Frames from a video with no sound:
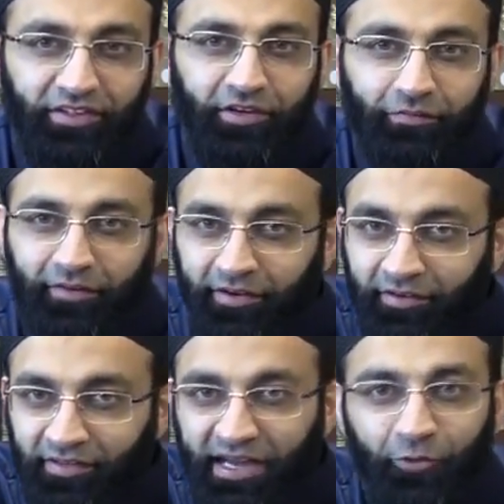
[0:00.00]
state
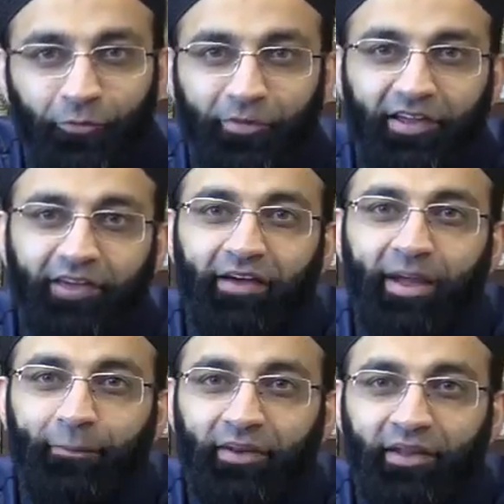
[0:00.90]
where the outbreak have
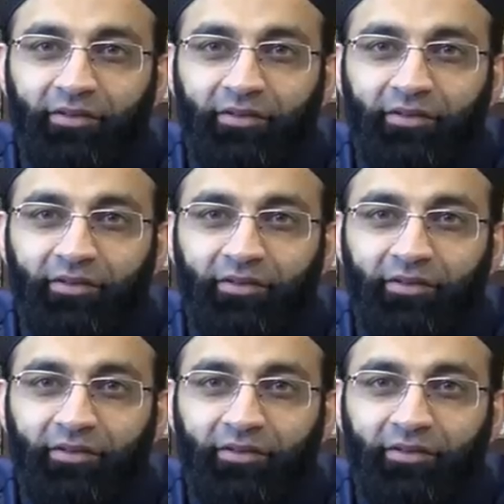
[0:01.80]
happened,